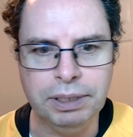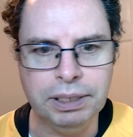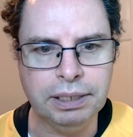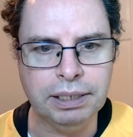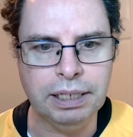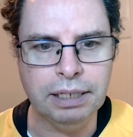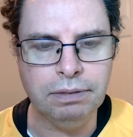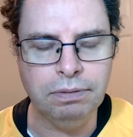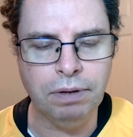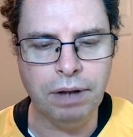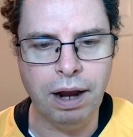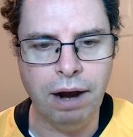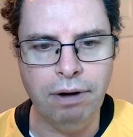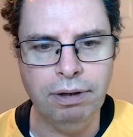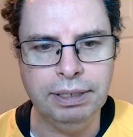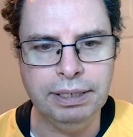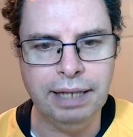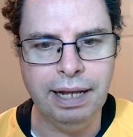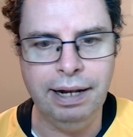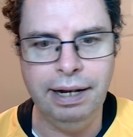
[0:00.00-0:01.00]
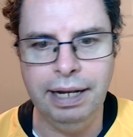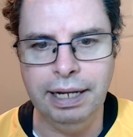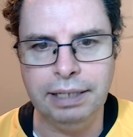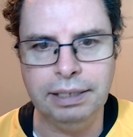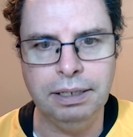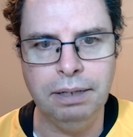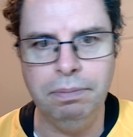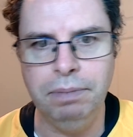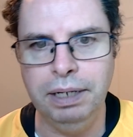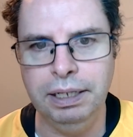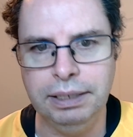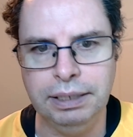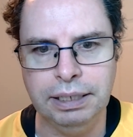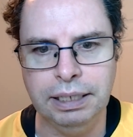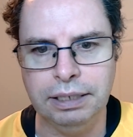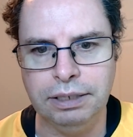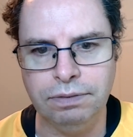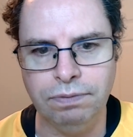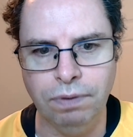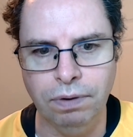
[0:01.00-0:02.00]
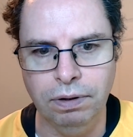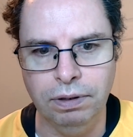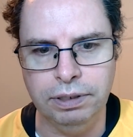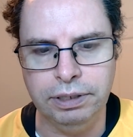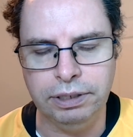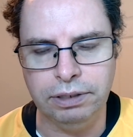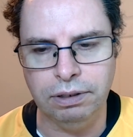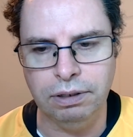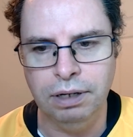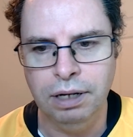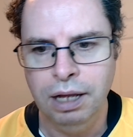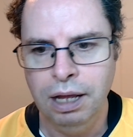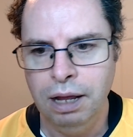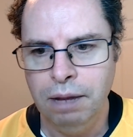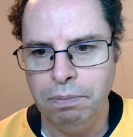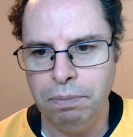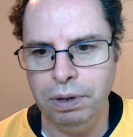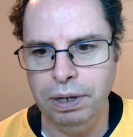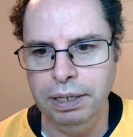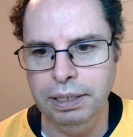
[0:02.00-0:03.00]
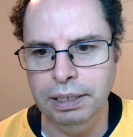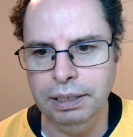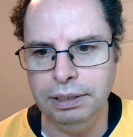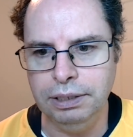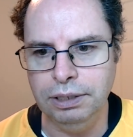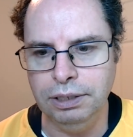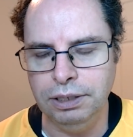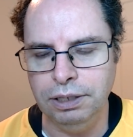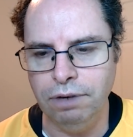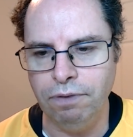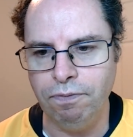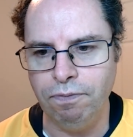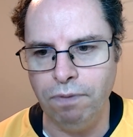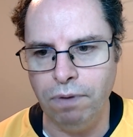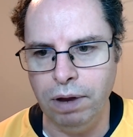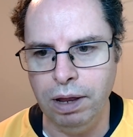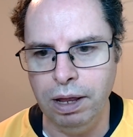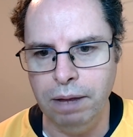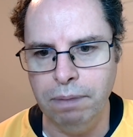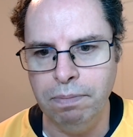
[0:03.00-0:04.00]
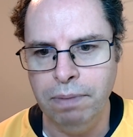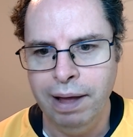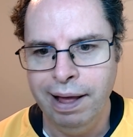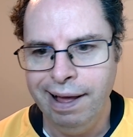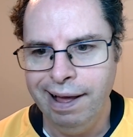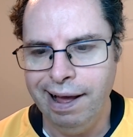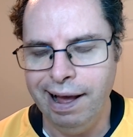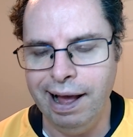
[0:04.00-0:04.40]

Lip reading: Successful carries then, Nick Timoney, 6 for Ulster, pretty decent shift for him.